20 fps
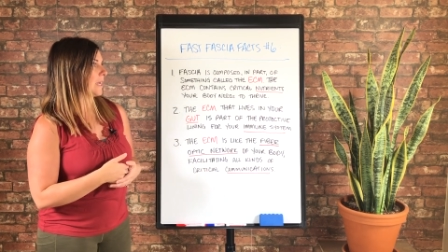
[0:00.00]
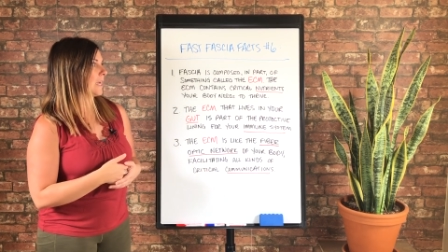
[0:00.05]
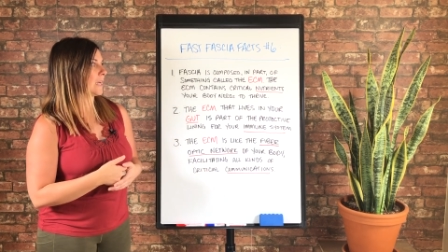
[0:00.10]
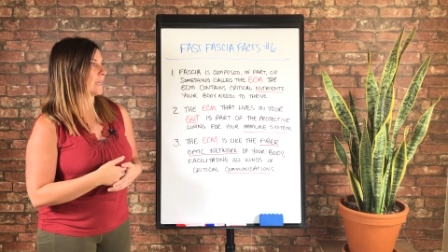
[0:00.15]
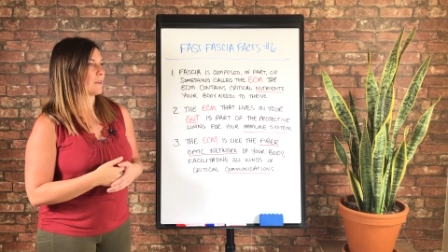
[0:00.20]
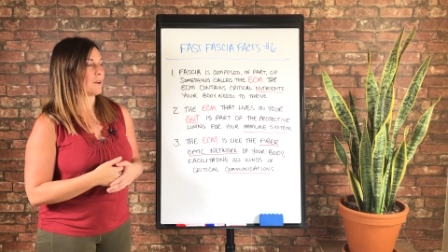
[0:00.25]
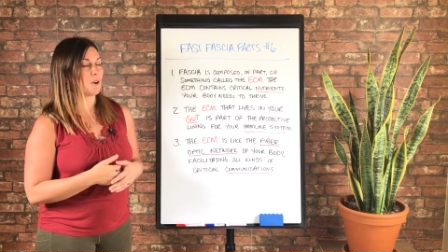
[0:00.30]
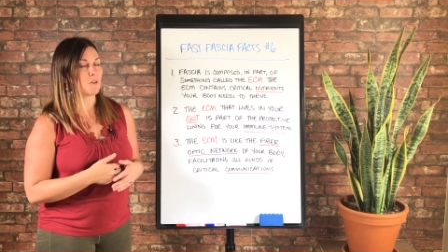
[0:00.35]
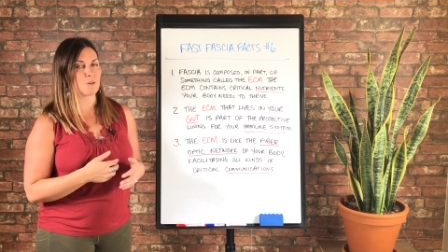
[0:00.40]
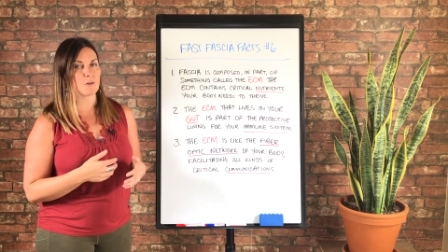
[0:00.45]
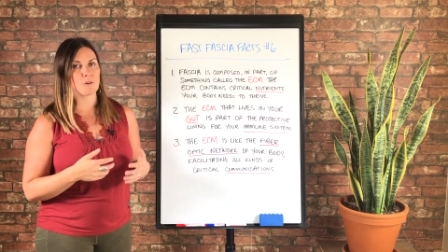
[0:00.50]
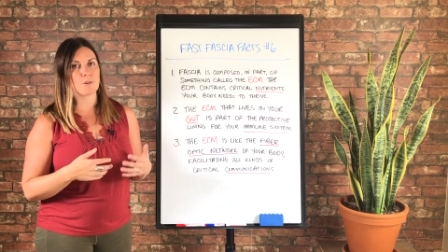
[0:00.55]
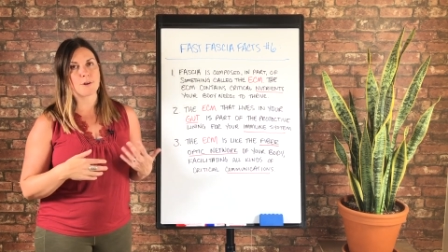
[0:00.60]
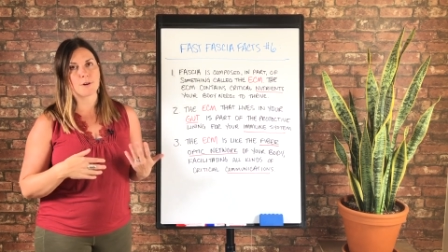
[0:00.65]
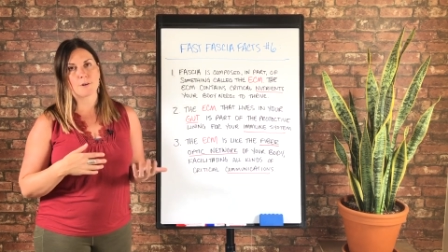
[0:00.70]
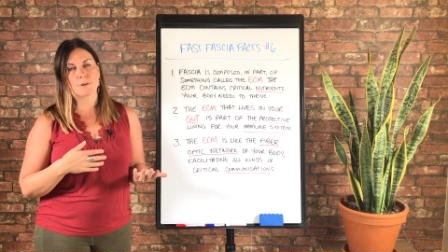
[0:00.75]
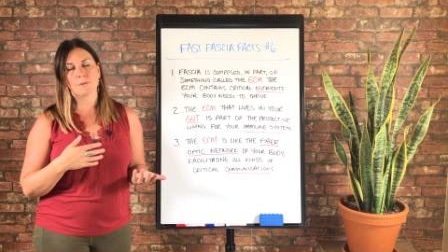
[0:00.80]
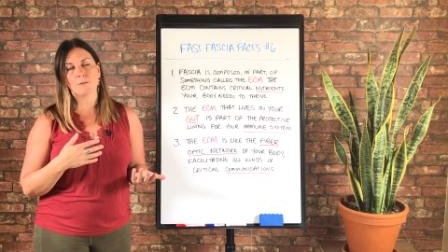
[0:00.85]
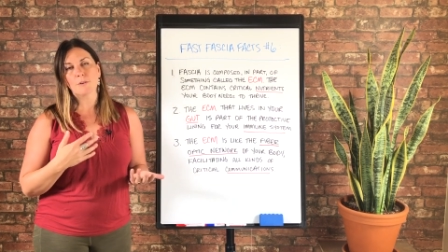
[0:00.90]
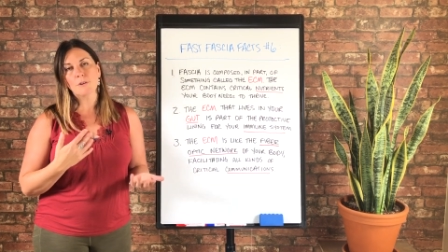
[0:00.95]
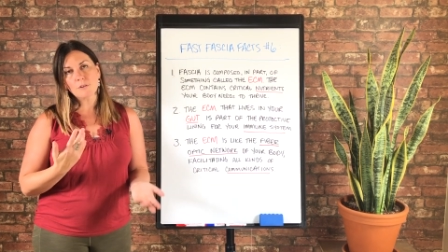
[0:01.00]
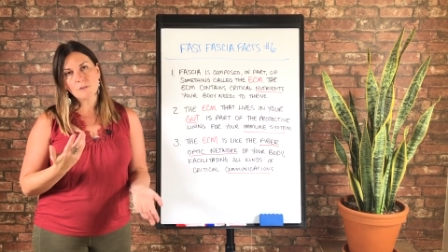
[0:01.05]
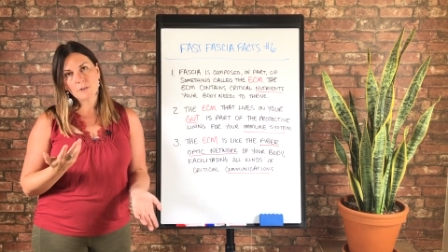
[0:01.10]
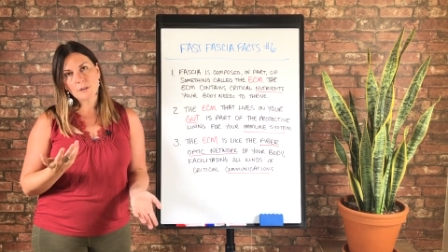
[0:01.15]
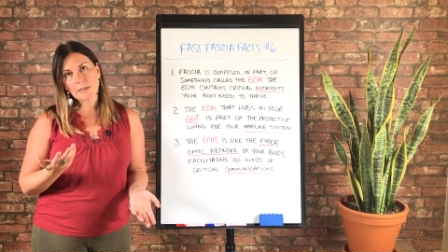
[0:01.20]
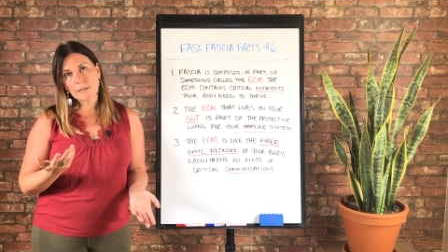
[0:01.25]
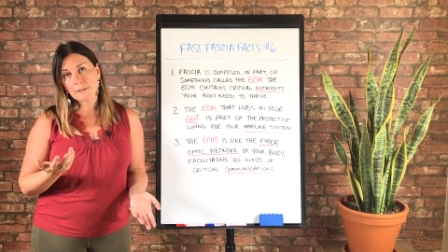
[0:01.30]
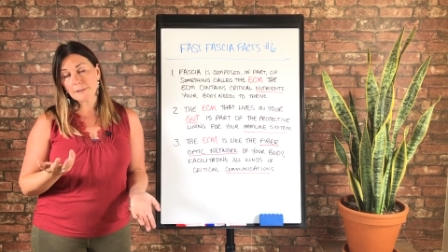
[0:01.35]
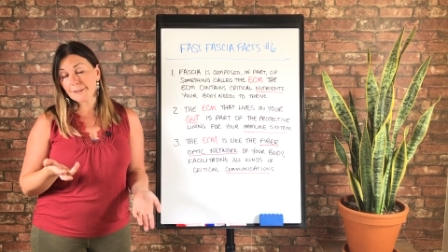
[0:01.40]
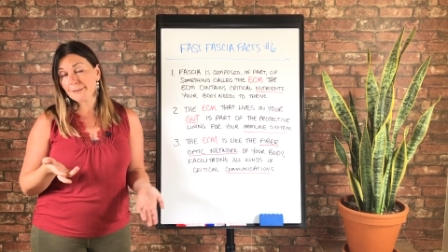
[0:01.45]
and other critical
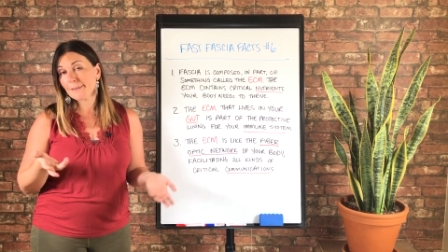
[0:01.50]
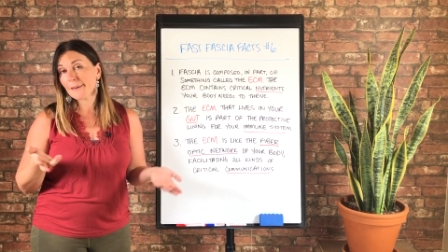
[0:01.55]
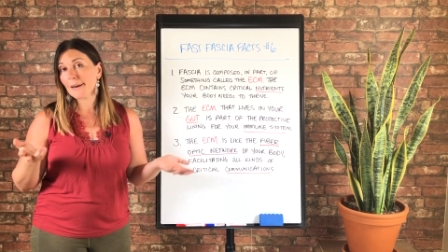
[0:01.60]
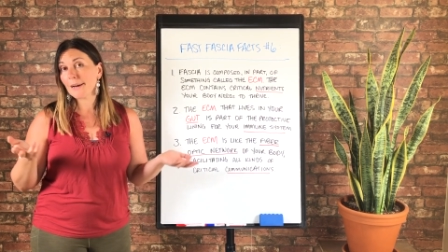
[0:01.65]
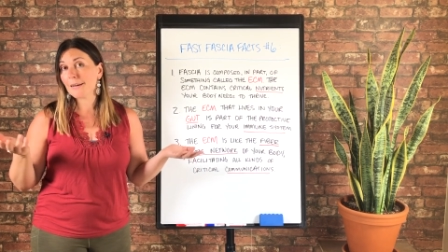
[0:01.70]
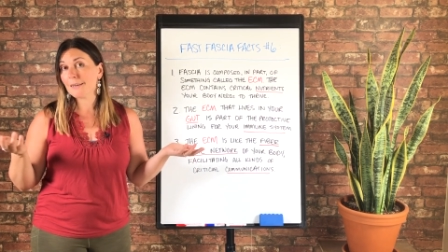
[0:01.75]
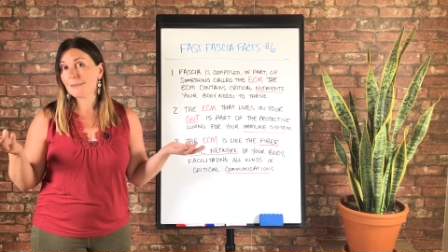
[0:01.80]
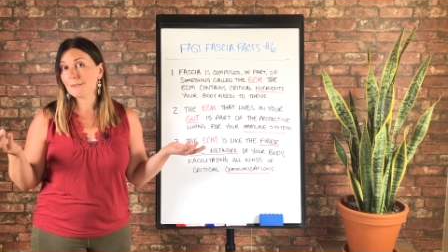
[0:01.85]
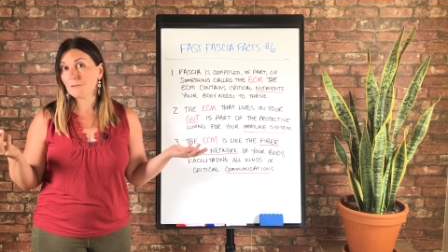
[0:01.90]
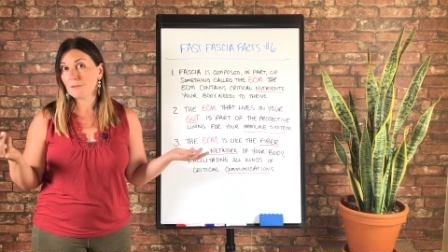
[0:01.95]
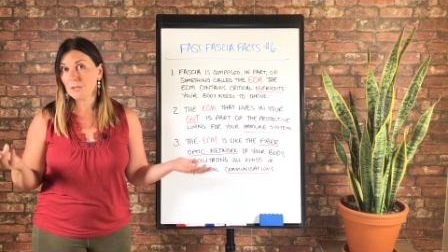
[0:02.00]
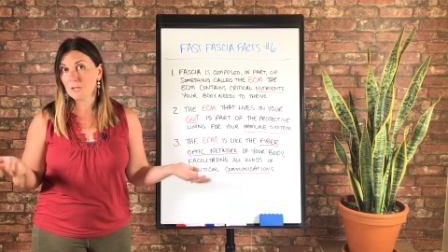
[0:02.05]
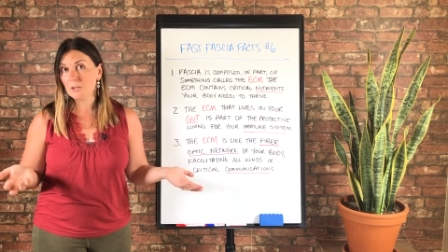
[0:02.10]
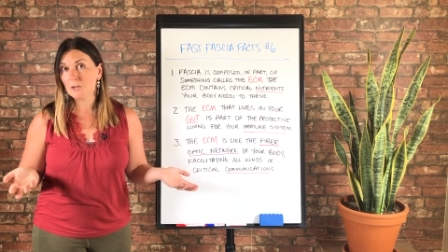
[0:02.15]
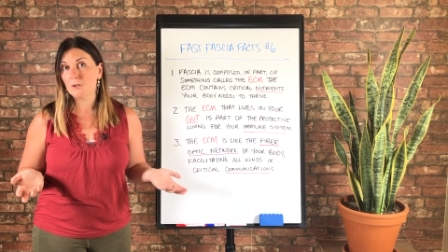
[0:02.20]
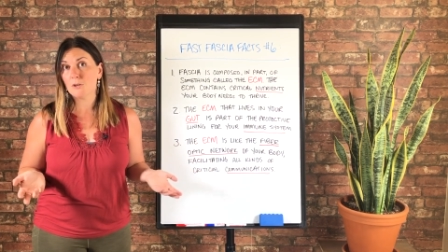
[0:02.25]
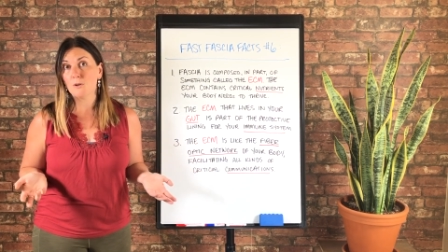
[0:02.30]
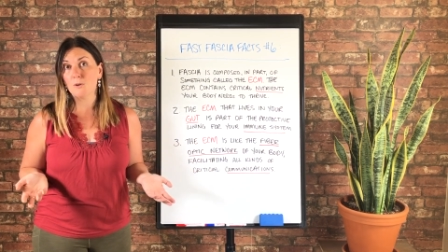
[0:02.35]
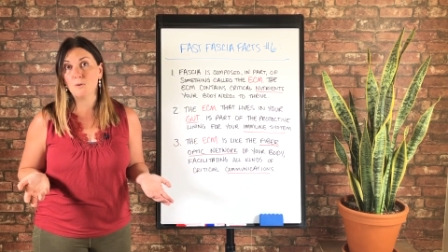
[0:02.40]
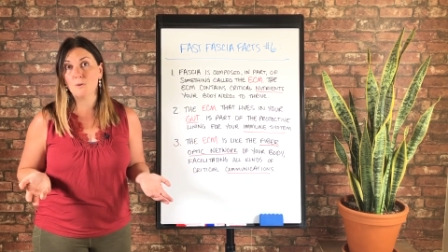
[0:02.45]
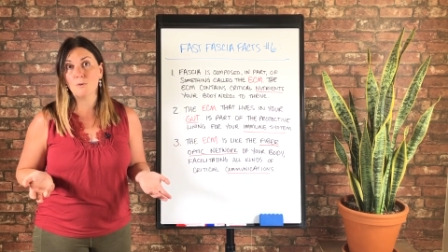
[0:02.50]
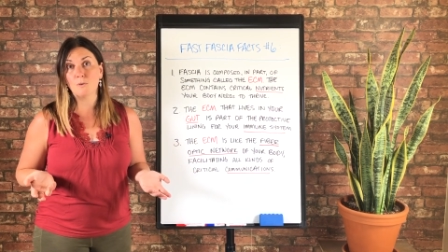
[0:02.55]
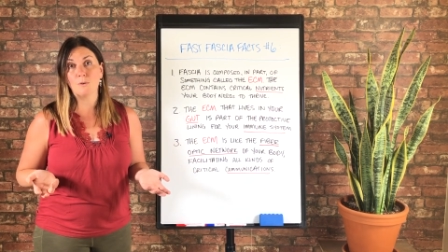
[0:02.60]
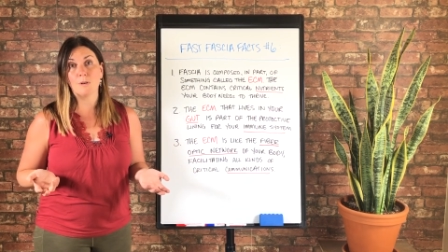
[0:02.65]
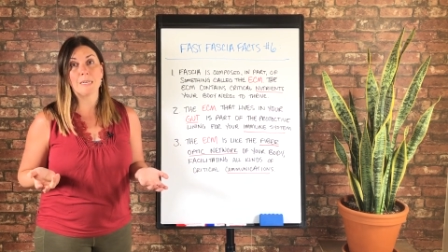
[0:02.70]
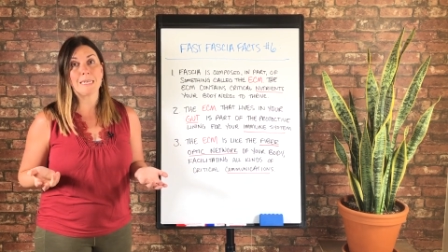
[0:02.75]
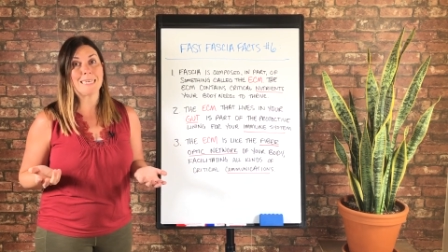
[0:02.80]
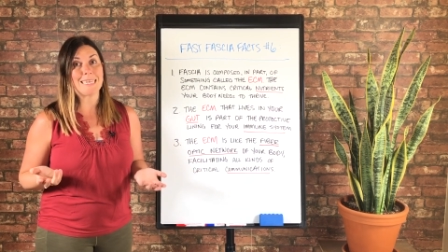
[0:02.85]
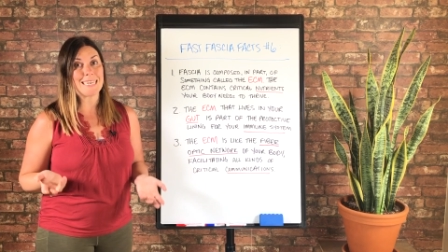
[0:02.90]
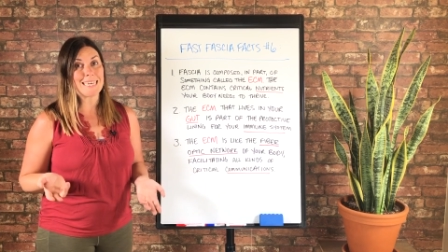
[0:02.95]
nutrients that
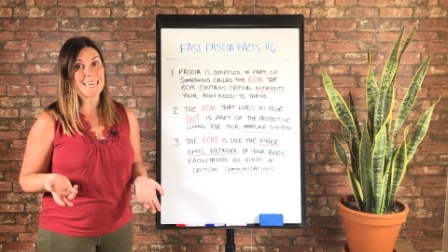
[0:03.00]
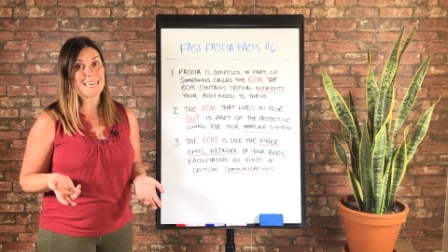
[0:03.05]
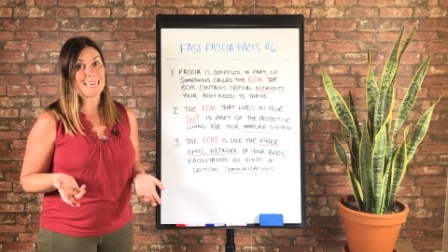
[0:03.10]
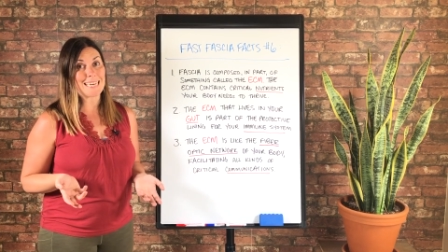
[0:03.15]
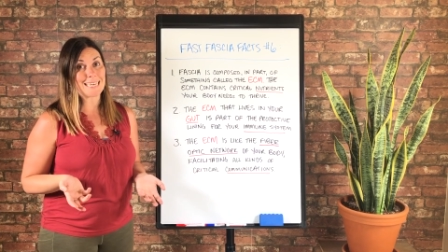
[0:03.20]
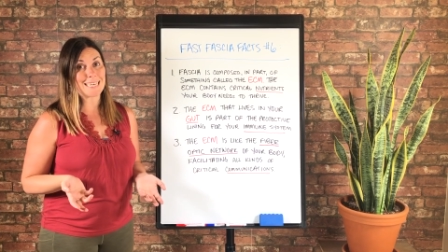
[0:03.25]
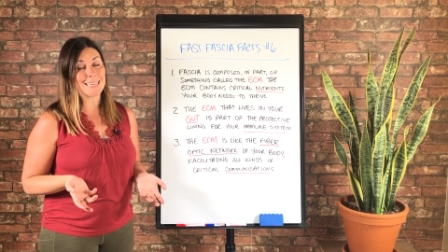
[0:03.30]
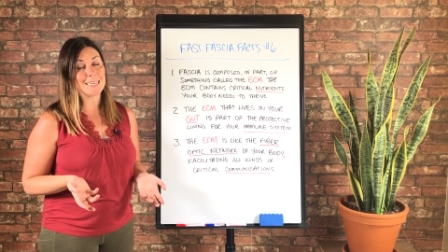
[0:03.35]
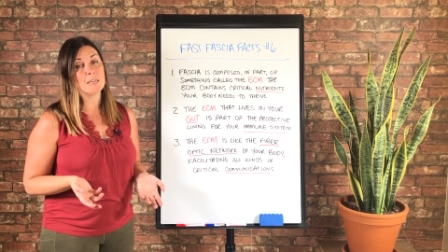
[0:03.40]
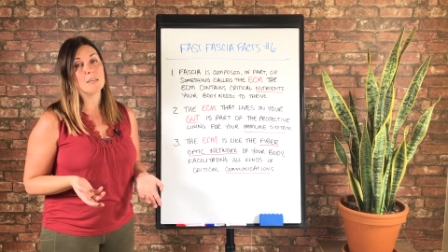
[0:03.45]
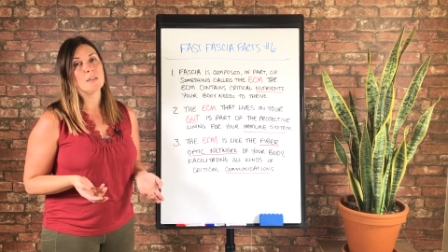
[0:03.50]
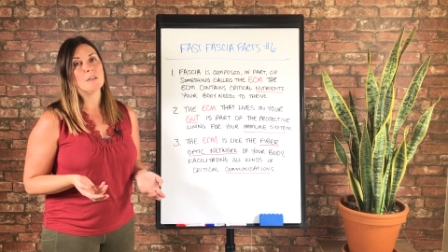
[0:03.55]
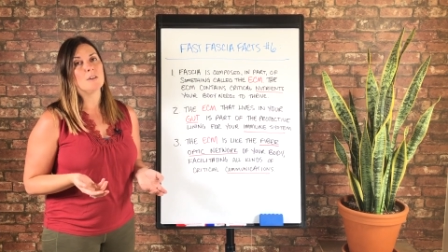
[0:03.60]
you need